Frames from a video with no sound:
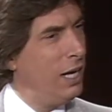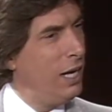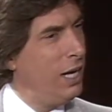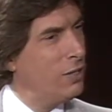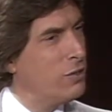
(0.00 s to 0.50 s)

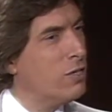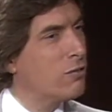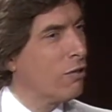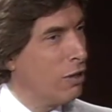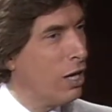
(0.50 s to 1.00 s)
Is this
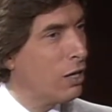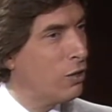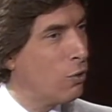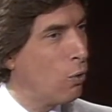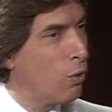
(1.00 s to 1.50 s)

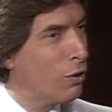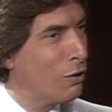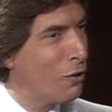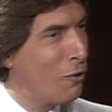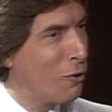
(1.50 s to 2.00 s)
luck,
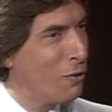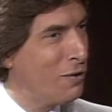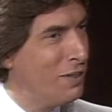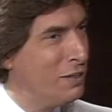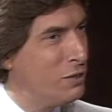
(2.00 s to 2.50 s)
or is